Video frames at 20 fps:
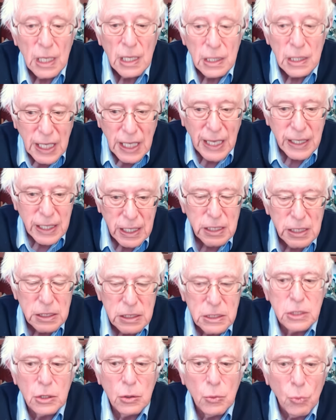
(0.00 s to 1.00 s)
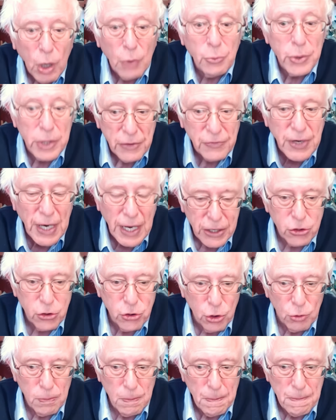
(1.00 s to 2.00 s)
that is what we have got to
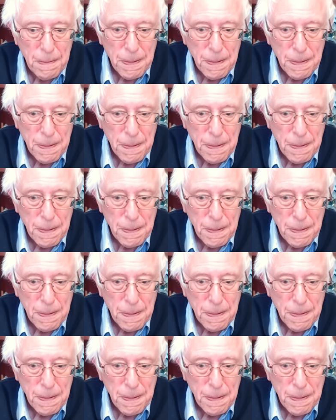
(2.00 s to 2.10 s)
do.